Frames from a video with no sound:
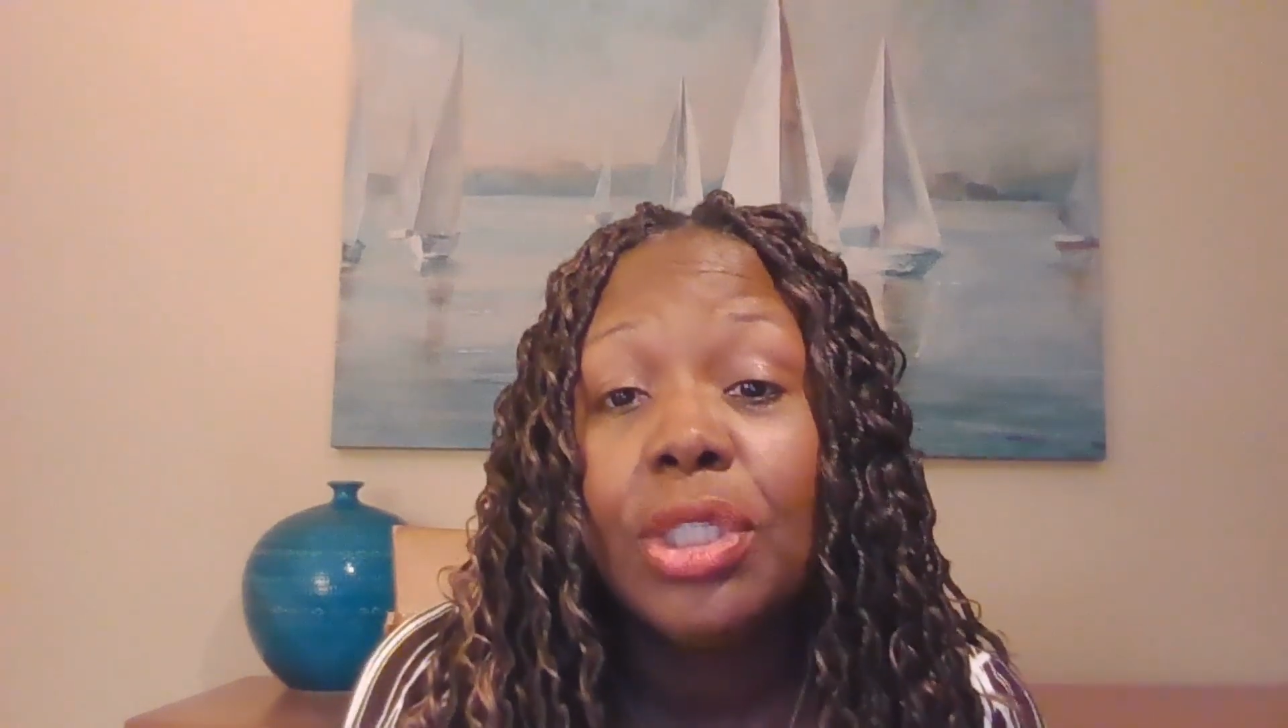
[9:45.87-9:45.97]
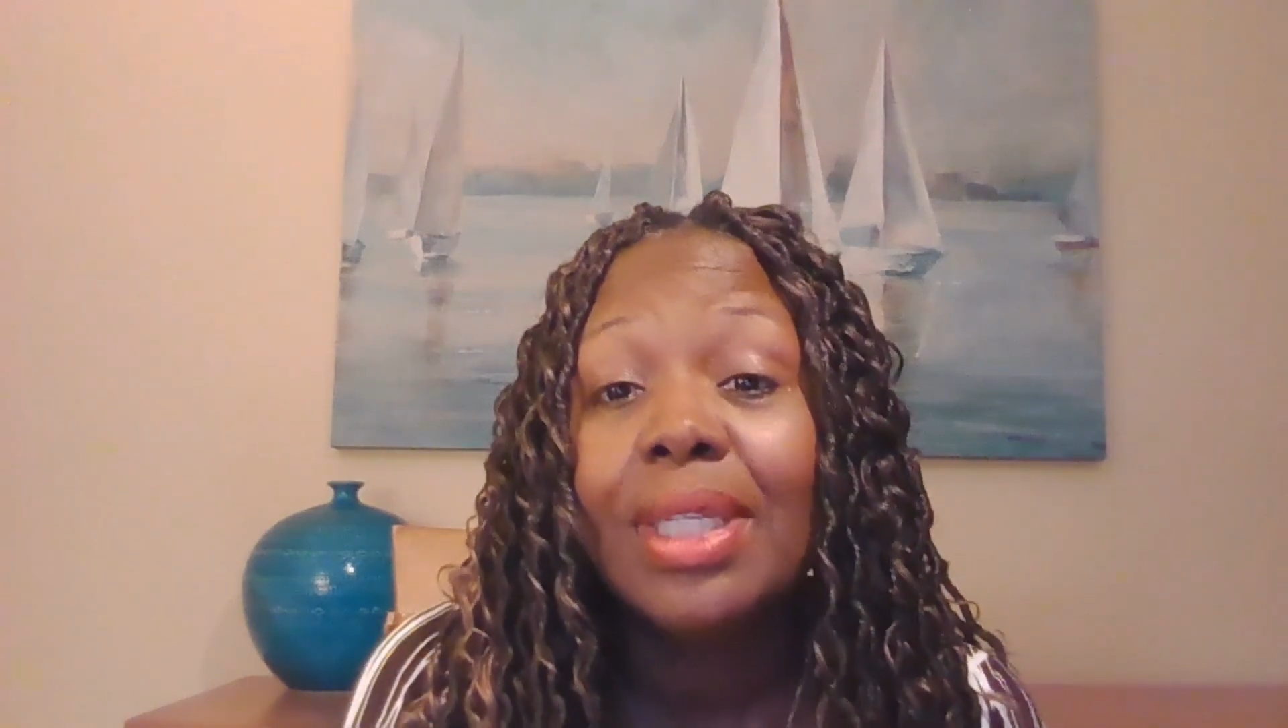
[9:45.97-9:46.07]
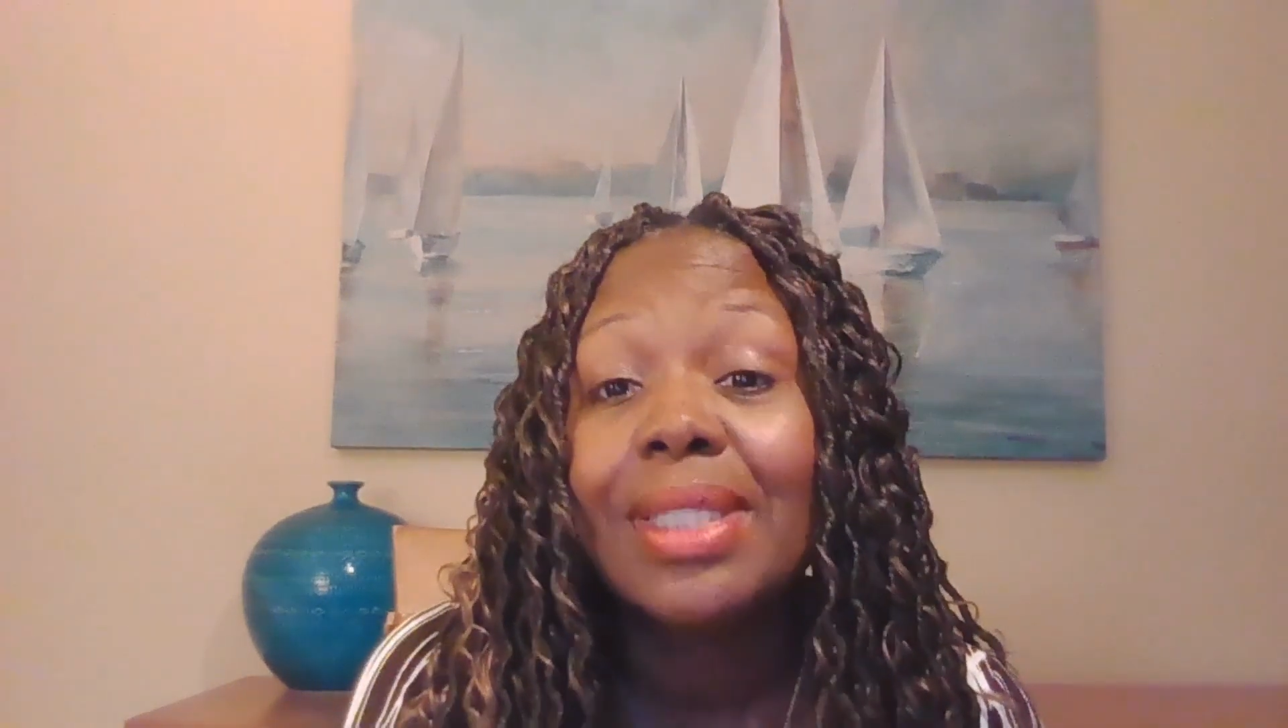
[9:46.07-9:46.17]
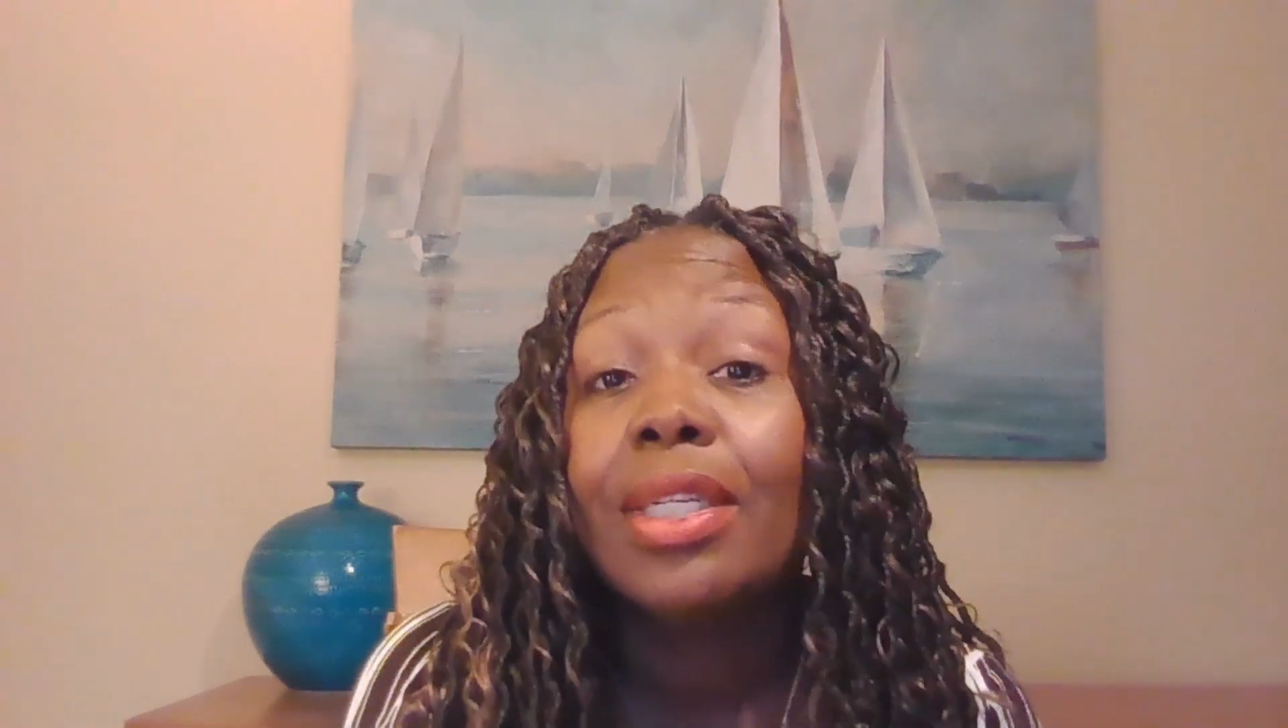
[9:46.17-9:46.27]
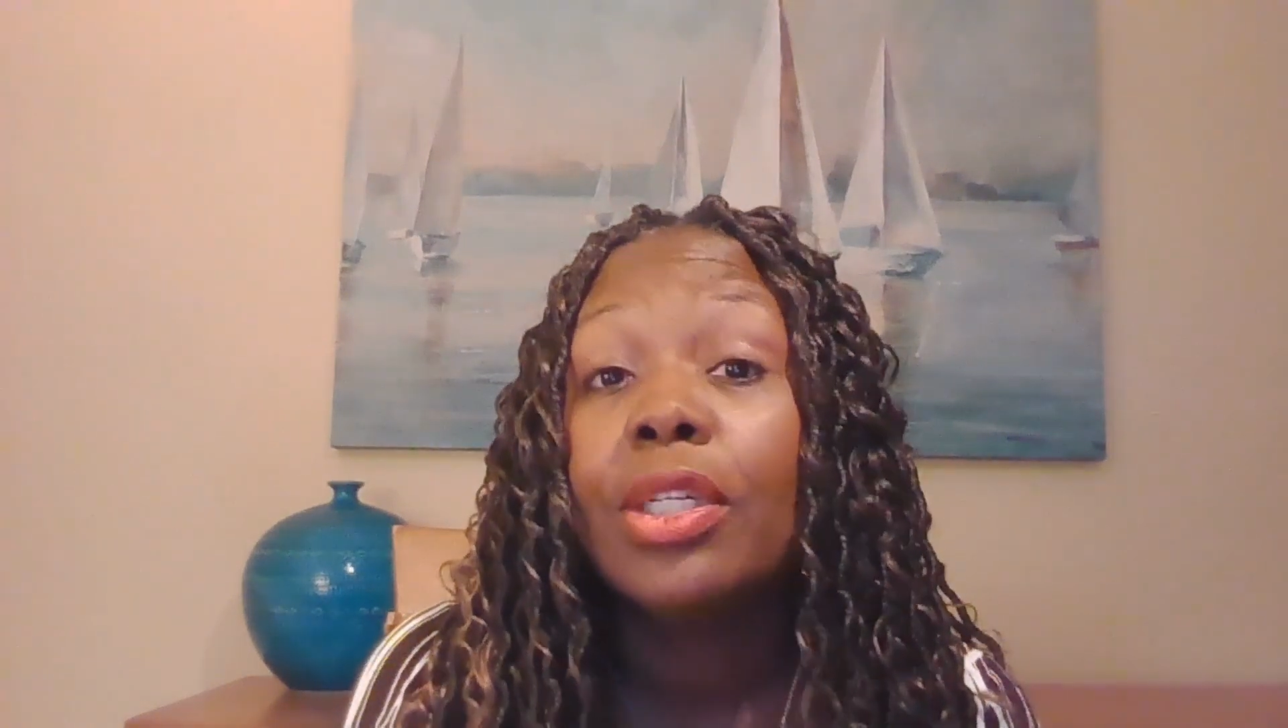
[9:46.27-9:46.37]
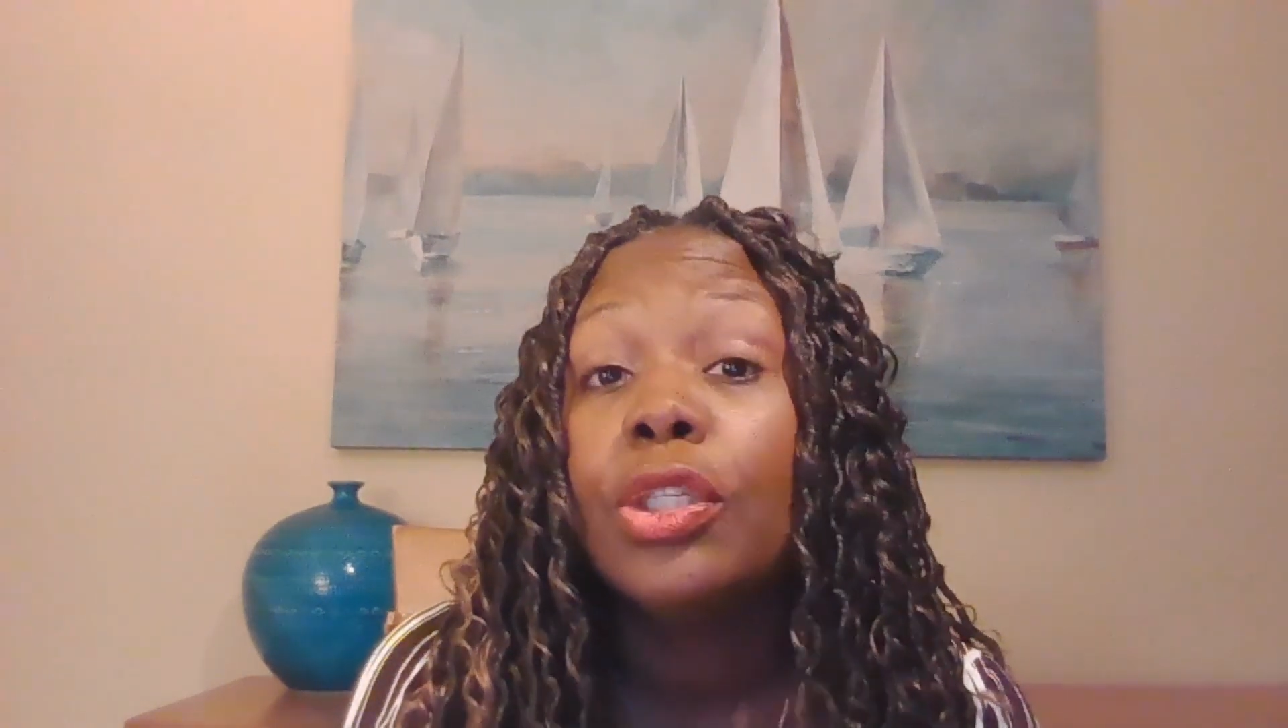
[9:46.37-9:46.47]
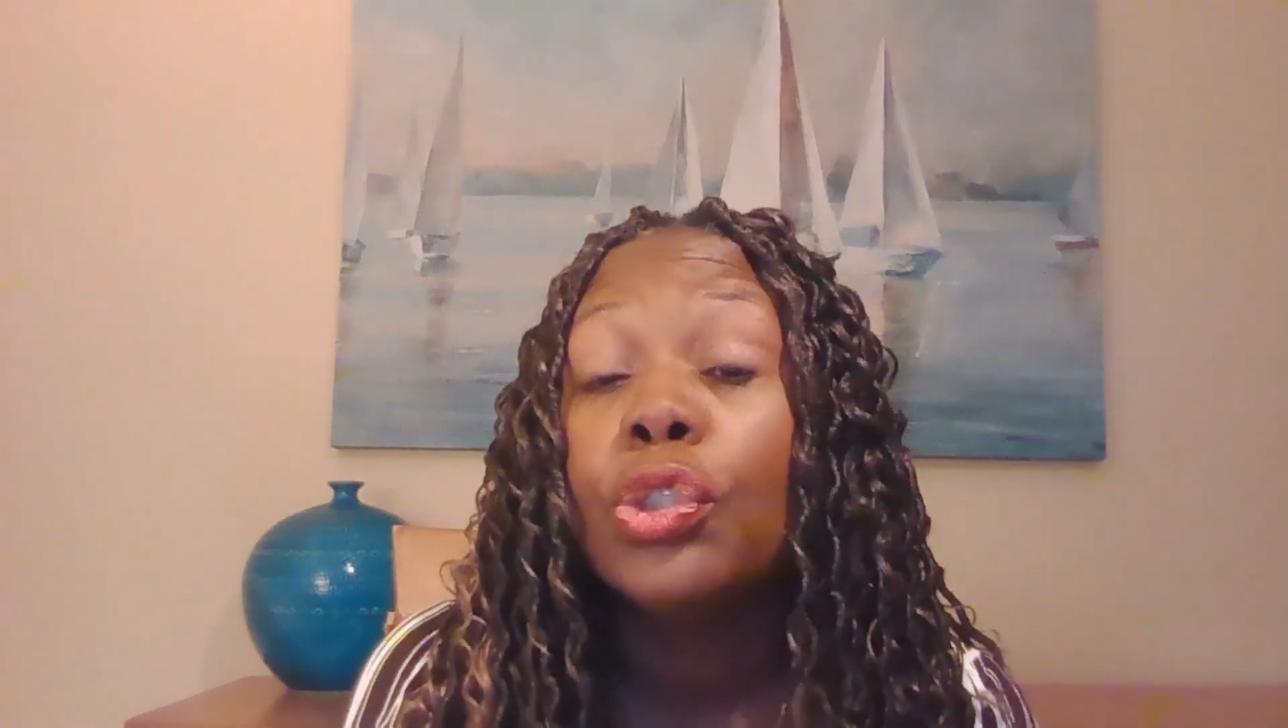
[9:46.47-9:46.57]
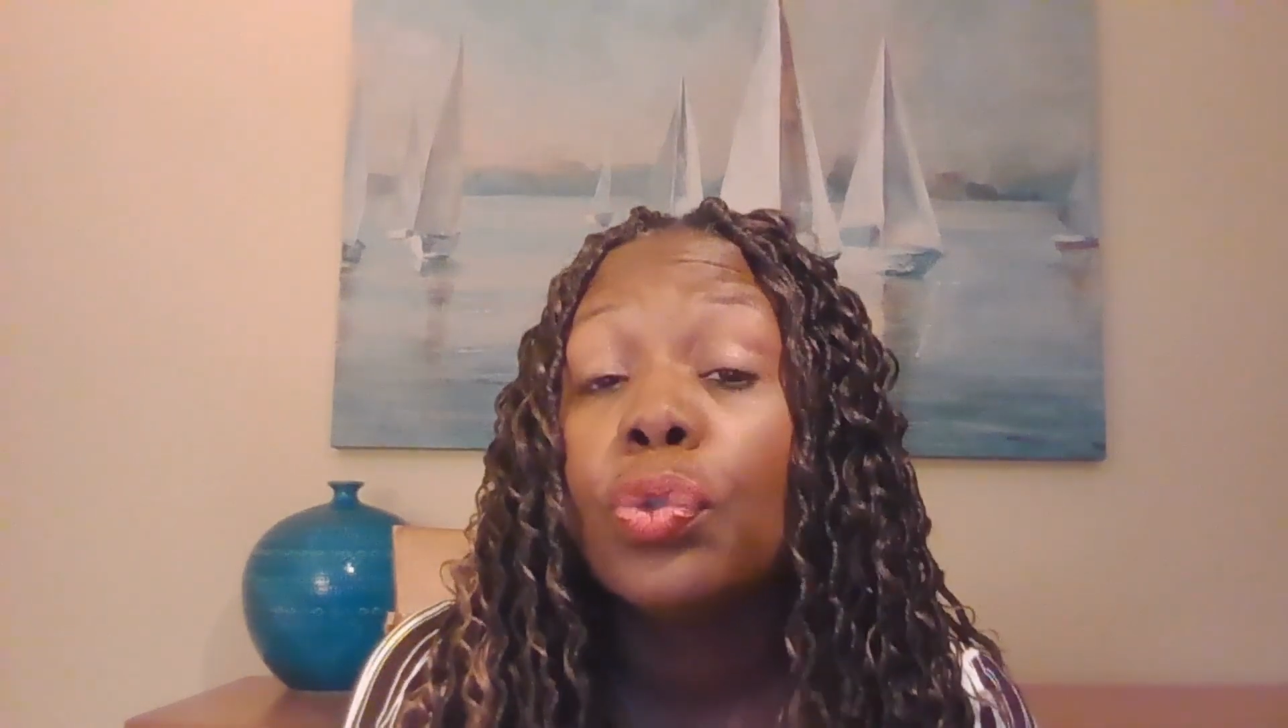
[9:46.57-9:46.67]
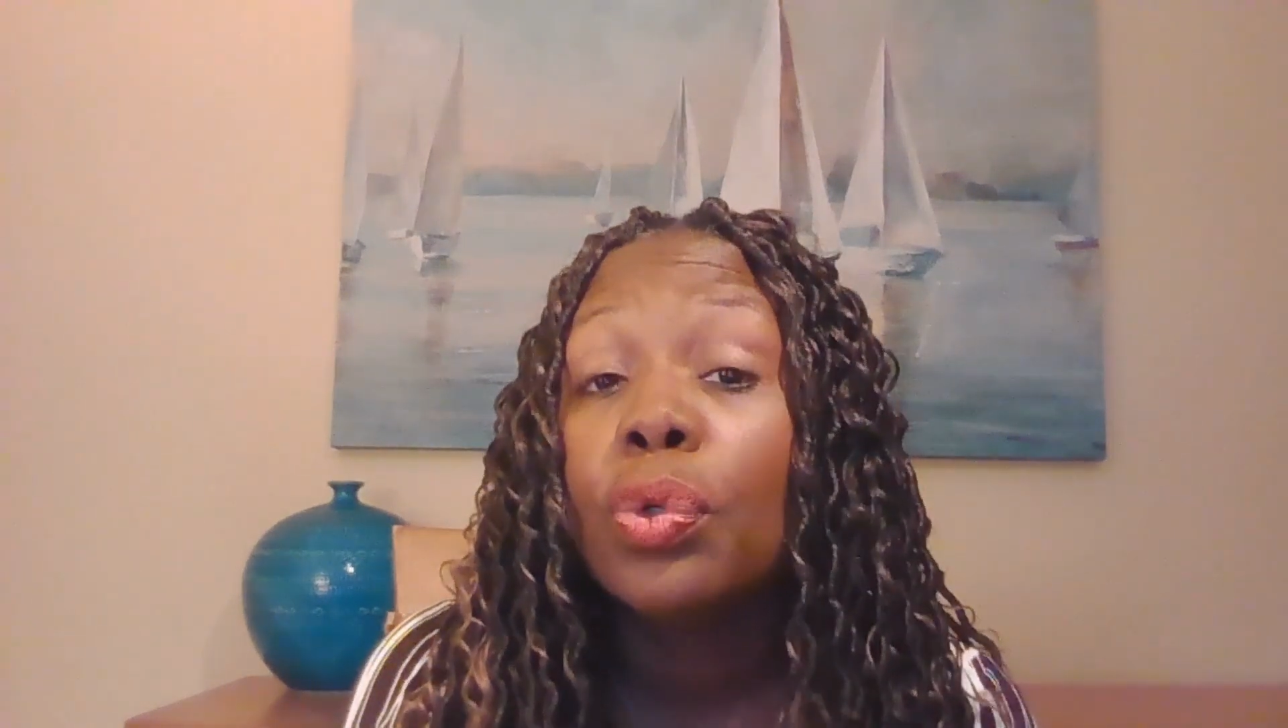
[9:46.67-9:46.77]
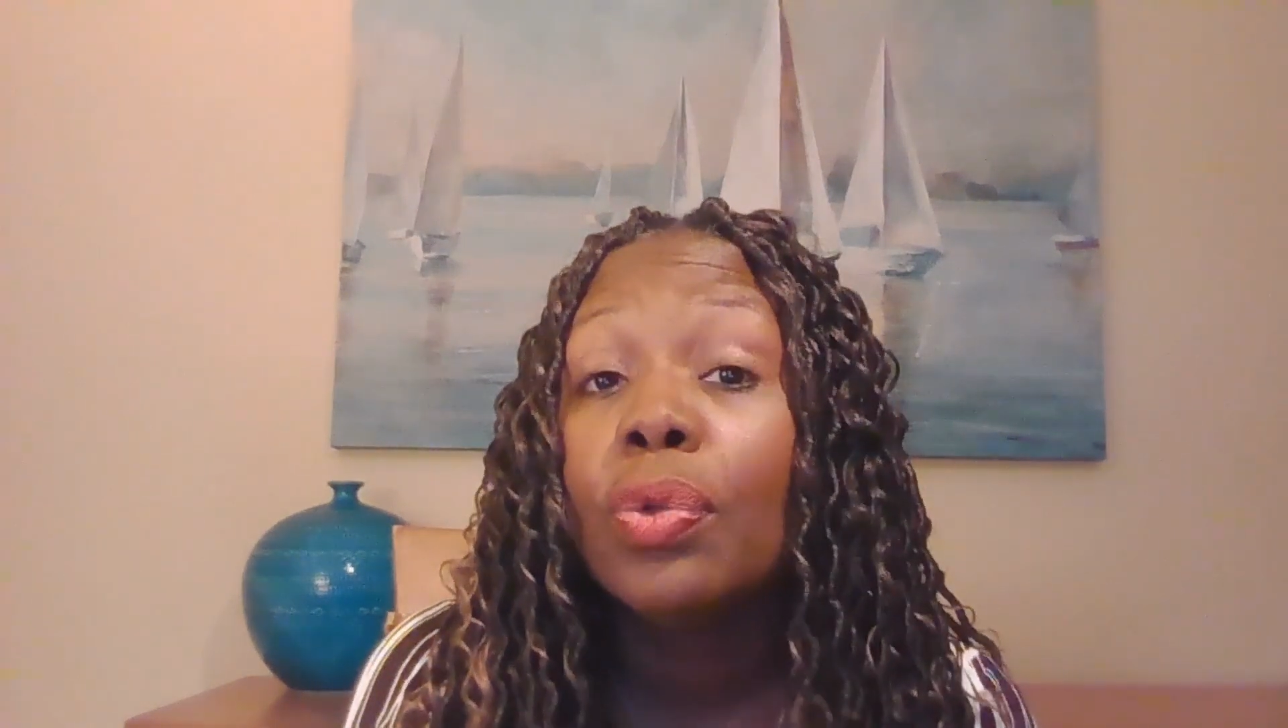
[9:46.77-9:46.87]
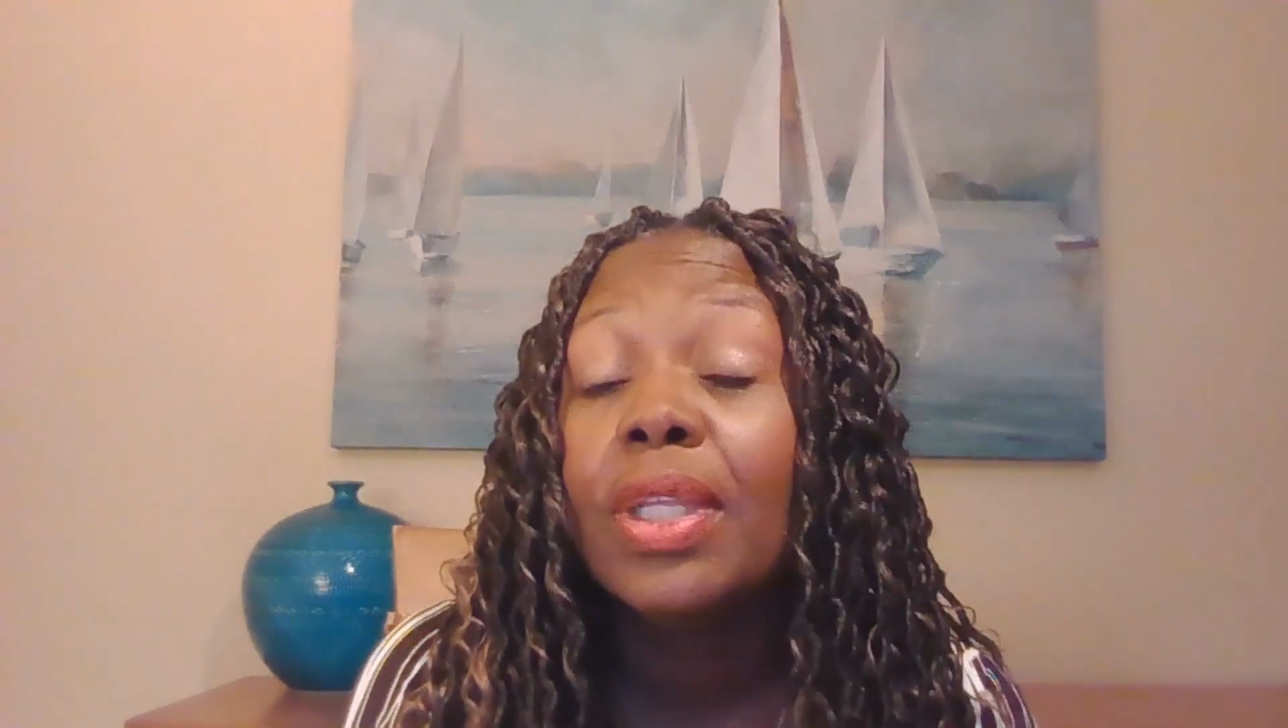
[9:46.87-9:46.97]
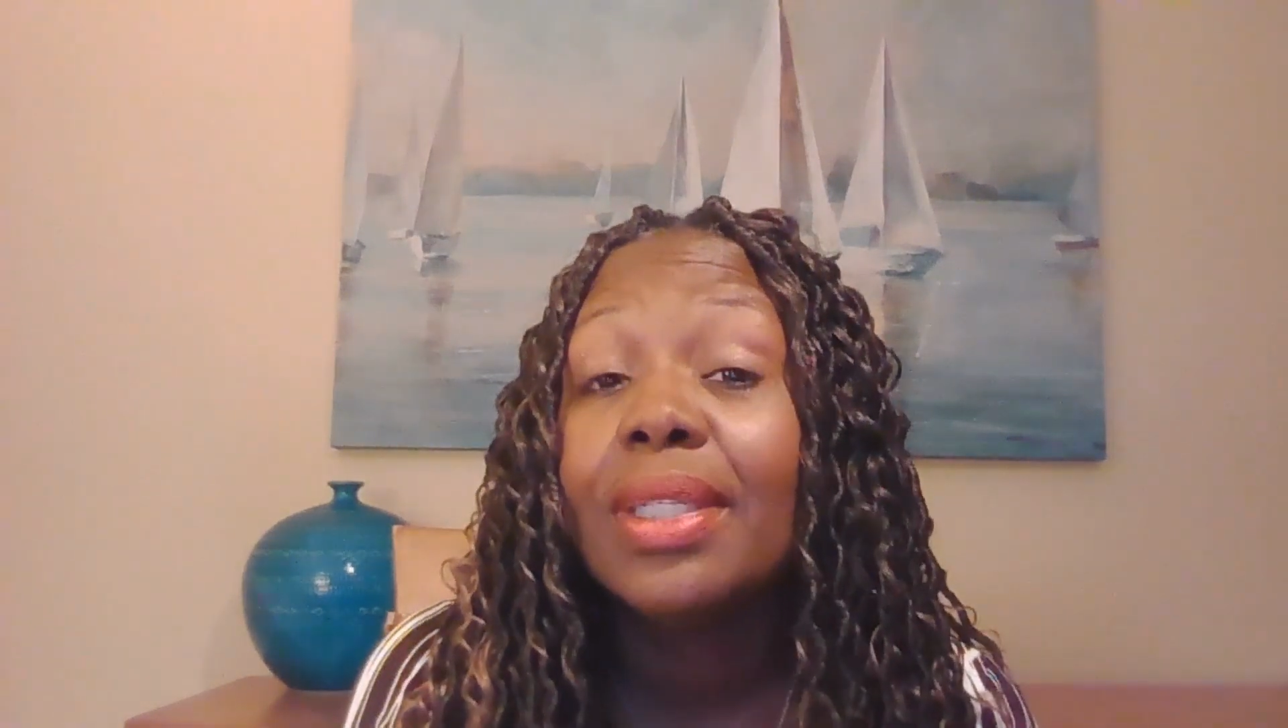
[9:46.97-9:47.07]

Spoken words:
doesn't control the